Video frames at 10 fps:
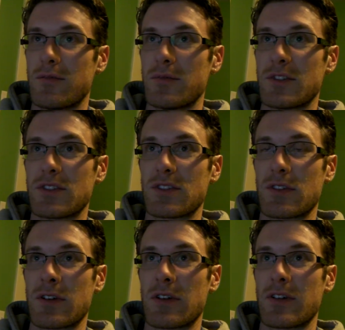
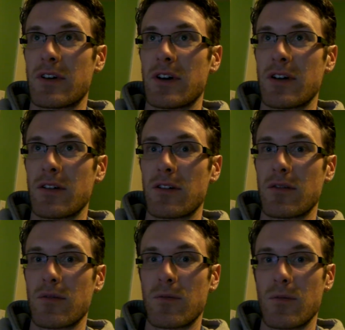certain
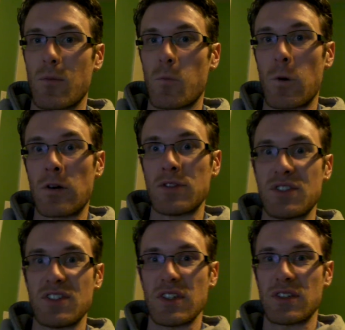world
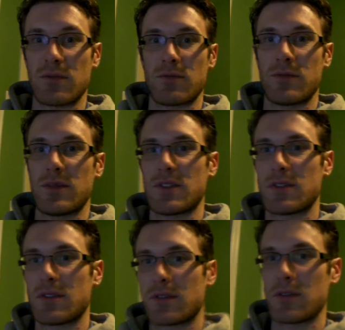
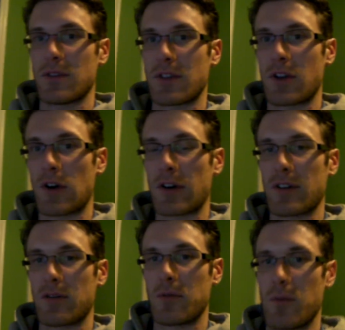systems, the current
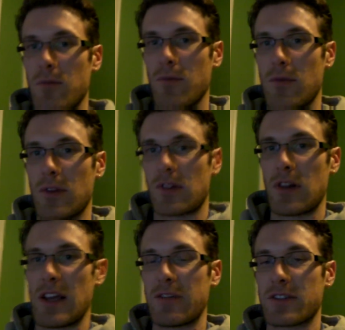
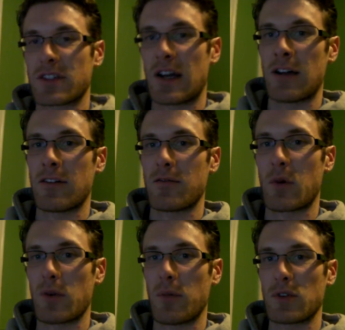lifestyle of
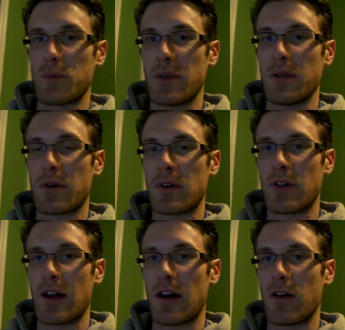most
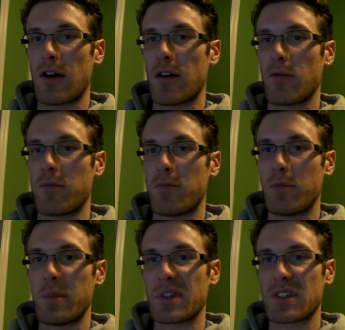people, how
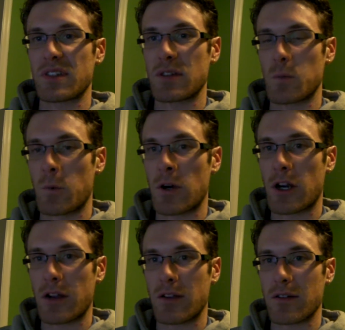businesses
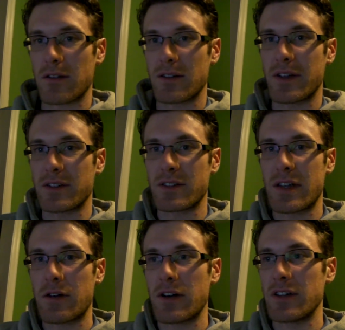work,
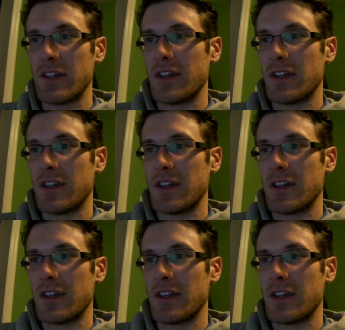etc.